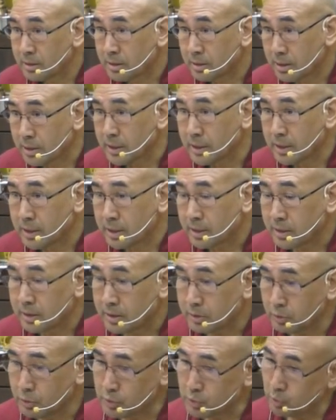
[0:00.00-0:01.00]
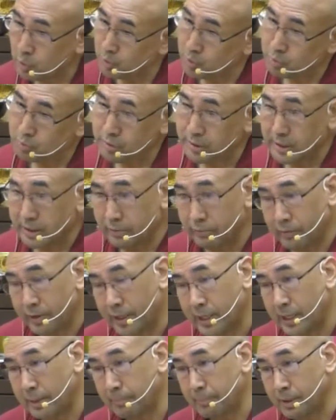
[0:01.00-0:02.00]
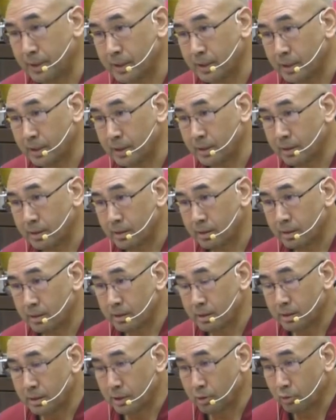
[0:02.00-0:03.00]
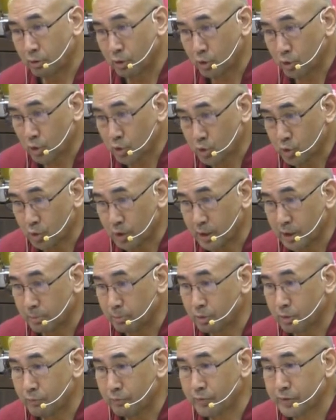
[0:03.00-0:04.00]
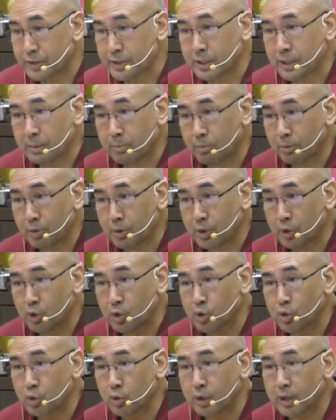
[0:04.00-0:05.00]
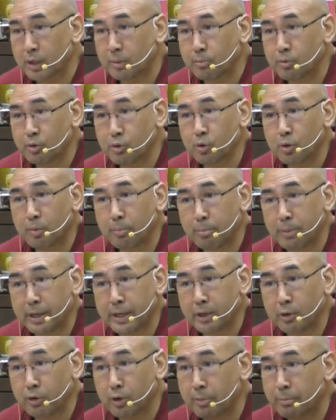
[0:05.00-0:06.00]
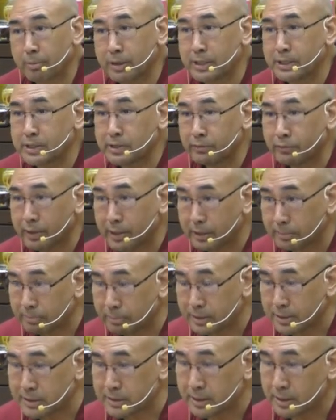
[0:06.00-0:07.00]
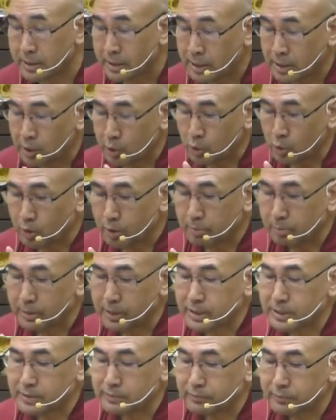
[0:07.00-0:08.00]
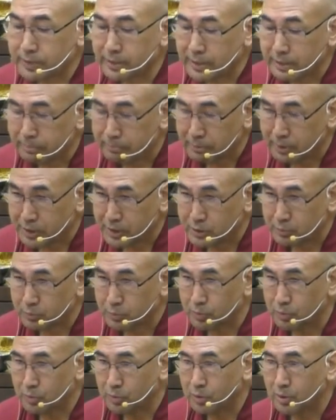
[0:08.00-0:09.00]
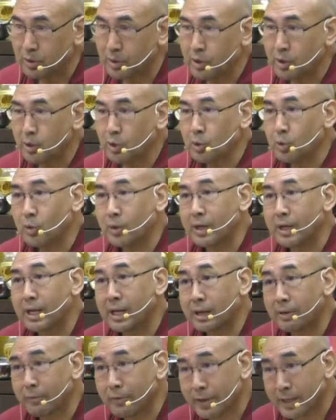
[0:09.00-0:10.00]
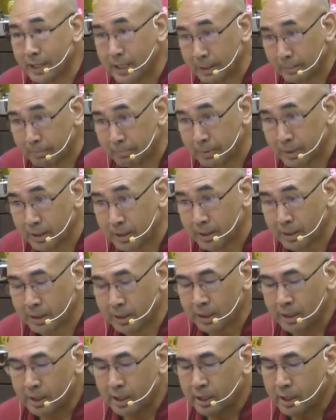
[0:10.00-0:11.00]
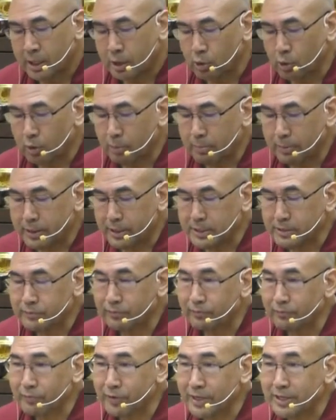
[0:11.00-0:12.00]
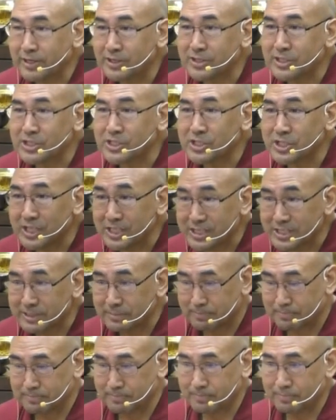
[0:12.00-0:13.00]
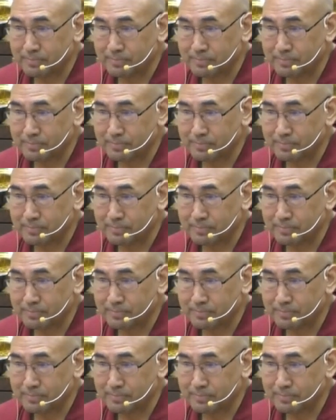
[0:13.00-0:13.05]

Right? You say, oh, today I'm very happy. You're not talking about physical body, you're talking about your mind. Your mind is very peace. Your mind is very peaceful, your hair very happy. Your mind is very destructive,